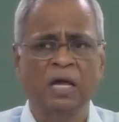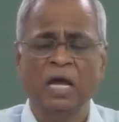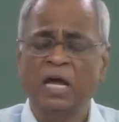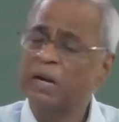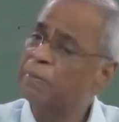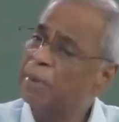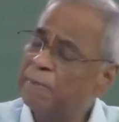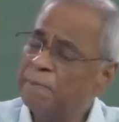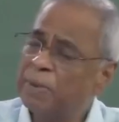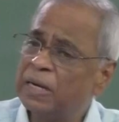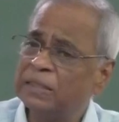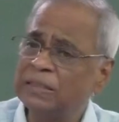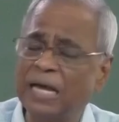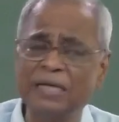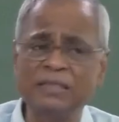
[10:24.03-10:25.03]
Remember
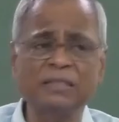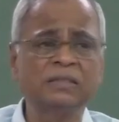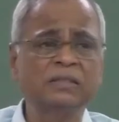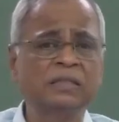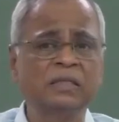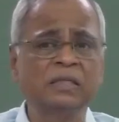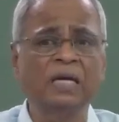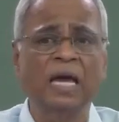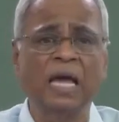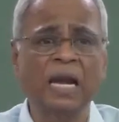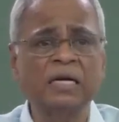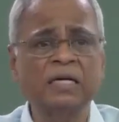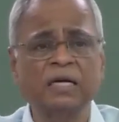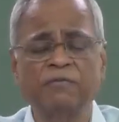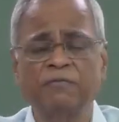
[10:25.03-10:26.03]
that
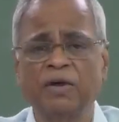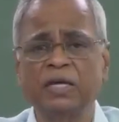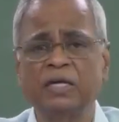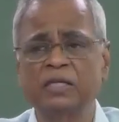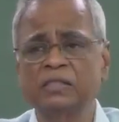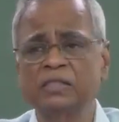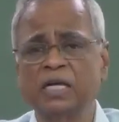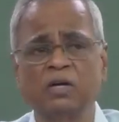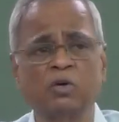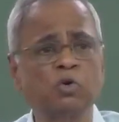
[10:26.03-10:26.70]
electric vehicles and